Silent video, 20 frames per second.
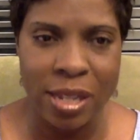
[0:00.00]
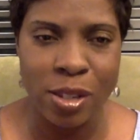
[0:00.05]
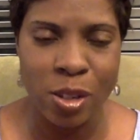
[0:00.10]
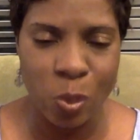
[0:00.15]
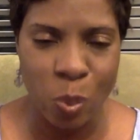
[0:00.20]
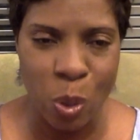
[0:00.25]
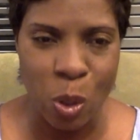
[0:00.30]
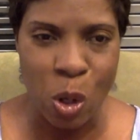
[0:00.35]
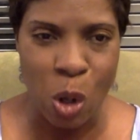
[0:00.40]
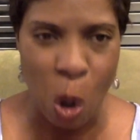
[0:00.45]
so
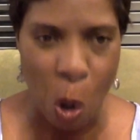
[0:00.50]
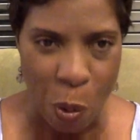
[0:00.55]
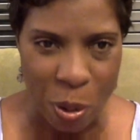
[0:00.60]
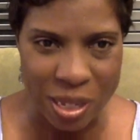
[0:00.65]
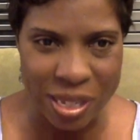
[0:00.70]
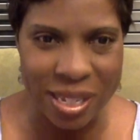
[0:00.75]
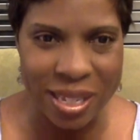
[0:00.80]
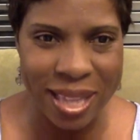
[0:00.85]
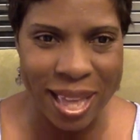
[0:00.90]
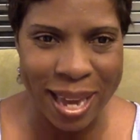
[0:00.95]
we'll go
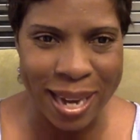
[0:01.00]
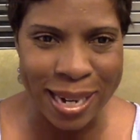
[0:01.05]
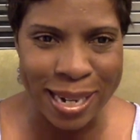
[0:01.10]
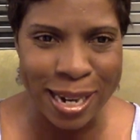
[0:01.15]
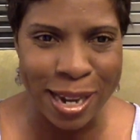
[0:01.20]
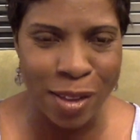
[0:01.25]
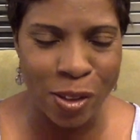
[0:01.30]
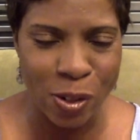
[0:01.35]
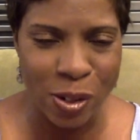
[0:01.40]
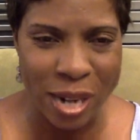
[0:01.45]
into that
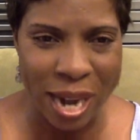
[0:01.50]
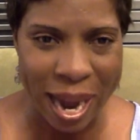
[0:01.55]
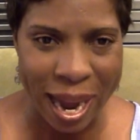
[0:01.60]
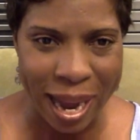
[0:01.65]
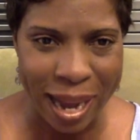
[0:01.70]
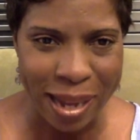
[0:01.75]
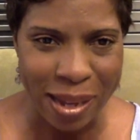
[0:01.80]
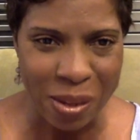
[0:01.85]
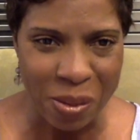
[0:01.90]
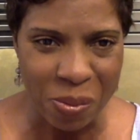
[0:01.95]
another
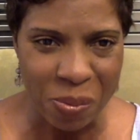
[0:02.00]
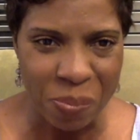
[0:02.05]
time.